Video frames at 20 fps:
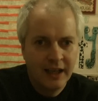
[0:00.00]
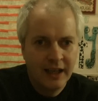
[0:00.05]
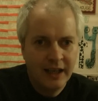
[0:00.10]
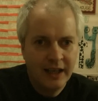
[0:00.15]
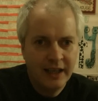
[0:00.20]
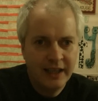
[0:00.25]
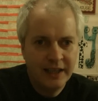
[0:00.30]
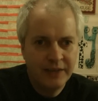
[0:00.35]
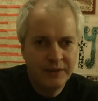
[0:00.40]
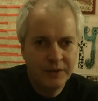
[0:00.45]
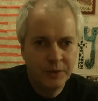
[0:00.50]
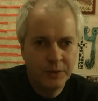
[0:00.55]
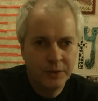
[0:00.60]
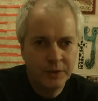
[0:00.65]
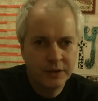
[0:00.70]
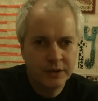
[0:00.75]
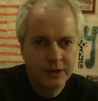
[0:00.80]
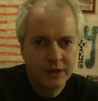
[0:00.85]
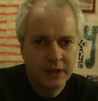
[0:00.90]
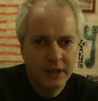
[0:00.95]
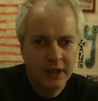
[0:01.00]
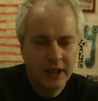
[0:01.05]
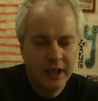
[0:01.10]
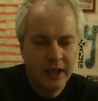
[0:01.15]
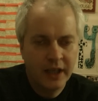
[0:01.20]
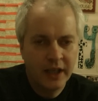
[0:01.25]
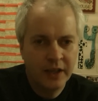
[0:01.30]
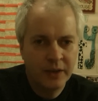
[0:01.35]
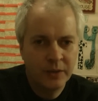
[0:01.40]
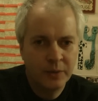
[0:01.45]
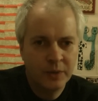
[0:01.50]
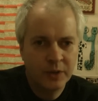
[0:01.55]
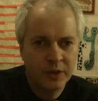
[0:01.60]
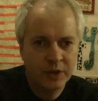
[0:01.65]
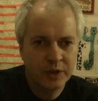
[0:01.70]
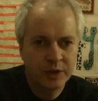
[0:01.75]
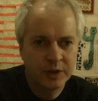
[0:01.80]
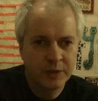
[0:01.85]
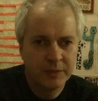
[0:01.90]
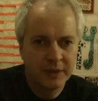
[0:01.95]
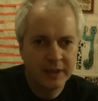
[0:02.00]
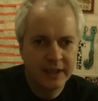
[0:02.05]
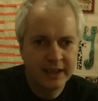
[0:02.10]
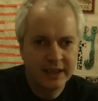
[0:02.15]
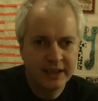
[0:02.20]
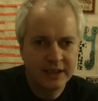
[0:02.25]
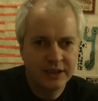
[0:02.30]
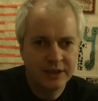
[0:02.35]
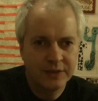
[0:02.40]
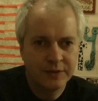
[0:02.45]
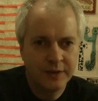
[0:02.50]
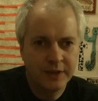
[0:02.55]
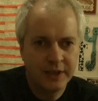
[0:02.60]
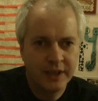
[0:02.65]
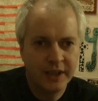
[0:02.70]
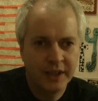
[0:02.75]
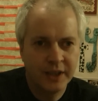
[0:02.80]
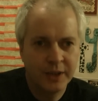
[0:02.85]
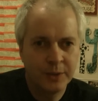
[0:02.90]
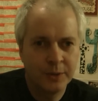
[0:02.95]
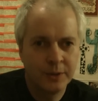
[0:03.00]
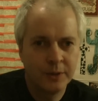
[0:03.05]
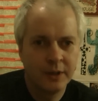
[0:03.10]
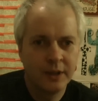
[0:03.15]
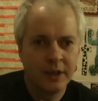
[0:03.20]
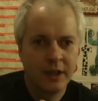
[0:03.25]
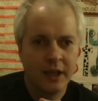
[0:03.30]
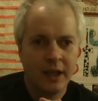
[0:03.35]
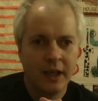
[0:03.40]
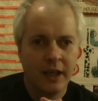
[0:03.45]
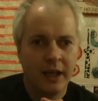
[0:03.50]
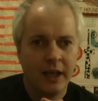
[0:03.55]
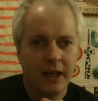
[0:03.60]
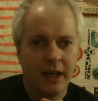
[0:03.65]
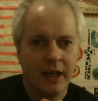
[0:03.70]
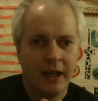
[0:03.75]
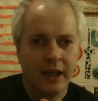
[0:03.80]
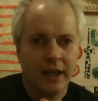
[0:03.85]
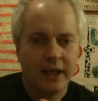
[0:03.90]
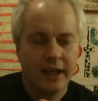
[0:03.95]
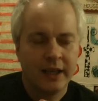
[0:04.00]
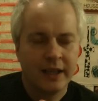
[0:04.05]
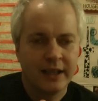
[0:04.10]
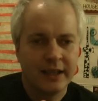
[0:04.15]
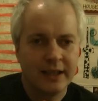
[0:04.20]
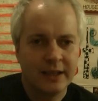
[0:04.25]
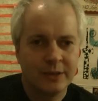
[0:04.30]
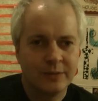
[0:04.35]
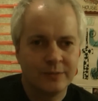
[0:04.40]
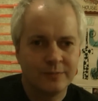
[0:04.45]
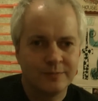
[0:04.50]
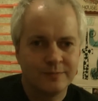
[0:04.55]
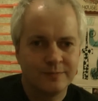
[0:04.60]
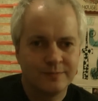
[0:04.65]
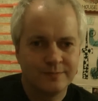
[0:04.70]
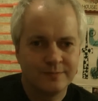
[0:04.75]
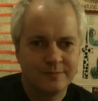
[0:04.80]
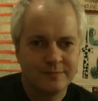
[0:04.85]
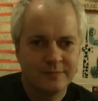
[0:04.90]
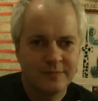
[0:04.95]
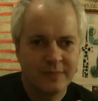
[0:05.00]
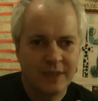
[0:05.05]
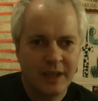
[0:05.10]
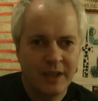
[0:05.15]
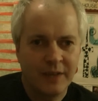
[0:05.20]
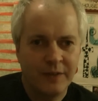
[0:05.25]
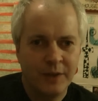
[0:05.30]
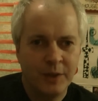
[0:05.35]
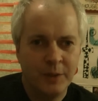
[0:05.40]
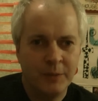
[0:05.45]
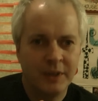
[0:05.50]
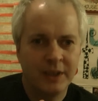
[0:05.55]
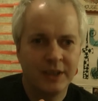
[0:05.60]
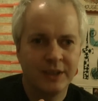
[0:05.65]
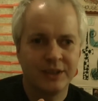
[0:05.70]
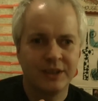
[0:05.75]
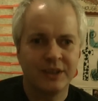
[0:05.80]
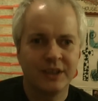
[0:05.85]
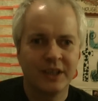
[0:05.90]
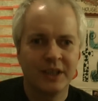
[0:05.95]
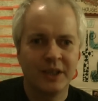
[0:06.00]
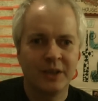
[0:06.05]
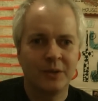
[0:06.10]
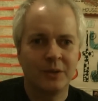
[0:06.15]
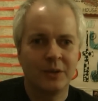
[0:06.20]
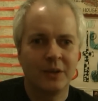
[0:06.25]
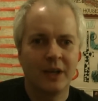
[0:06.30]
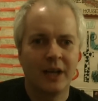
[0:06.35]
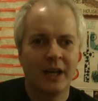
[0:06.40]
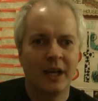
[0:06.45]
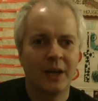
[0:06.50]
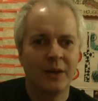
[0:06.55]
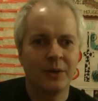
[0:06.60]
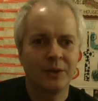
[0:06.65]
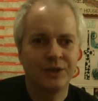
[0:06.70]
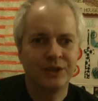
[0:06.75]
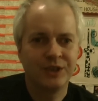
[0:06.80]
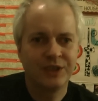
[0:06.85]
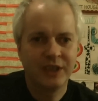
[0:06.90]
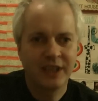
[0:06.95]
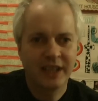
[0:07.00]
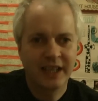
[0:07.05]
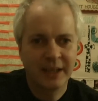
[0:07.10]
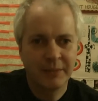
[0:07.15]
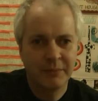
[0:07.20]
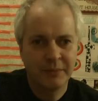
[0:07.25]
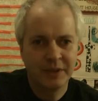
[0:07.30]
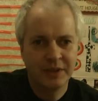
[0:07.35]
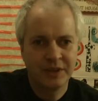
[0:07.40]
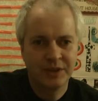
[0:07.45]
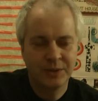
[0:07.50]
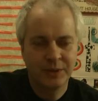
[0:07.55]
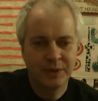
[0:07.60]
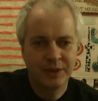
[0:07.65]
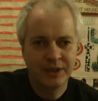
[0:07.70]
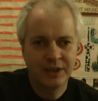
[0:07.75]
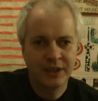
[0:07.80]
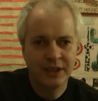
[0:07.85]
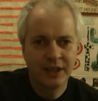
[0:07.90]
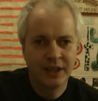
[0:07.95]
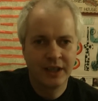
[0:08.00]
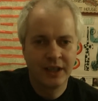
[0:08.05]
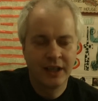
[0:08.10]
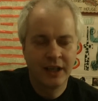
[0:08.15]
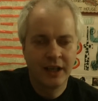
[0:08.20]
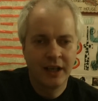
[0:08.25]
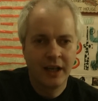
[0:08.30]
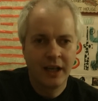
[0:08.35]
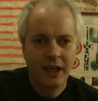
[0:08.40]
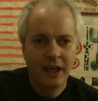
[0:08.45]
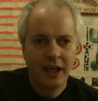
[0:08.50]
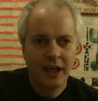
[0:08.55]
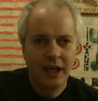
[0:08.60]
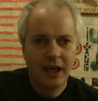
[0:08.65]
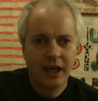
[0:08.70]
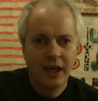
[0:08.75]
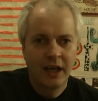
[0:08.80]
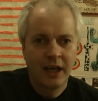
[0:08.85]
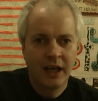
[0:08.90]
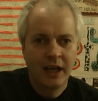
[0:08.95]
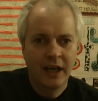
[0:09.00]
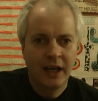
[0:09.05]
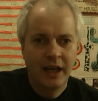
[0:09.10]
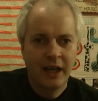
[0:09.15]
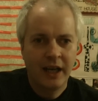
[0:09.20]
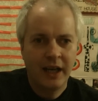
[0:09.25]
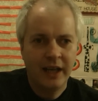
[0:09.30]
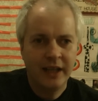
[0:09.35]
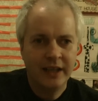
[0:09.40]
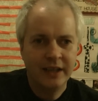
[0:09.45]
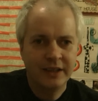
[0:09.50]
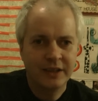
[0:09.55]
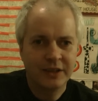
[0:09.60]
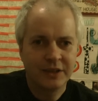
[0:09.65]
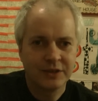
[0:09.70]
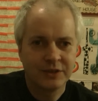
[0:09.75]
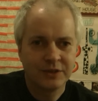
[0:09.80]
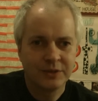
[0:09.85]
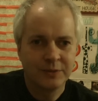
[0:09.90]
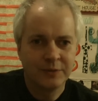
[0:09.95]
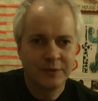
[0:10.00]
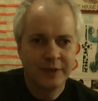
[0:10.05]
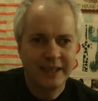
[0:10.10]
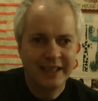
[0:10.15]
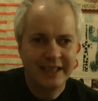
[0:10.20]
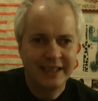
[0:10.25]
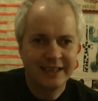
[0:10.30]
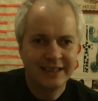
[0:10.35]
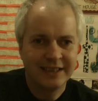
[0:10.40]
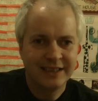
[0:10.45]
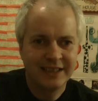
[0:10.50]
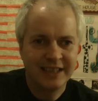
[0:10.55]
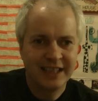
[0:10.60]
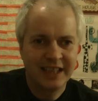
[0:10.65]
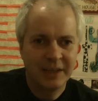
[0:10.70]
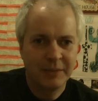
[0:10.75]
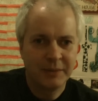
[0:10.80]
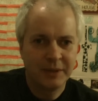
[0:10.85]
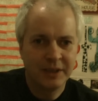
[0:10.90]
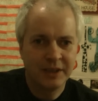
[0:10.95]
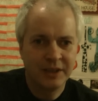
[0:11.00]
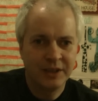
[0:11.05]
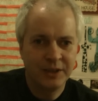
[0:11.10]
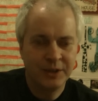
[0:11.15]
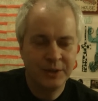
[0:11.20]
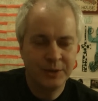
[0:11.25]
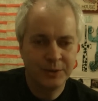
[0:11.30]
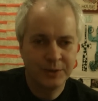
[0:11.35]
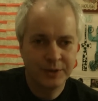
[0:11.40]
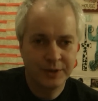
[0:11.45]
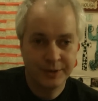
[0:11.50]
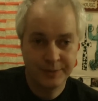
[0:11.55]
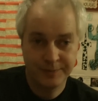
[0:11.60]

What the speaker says: Hi everyone, and welcome to my latest video. Now, a few minutes ago, I was checking my Twitter, and I got some very disturbing news.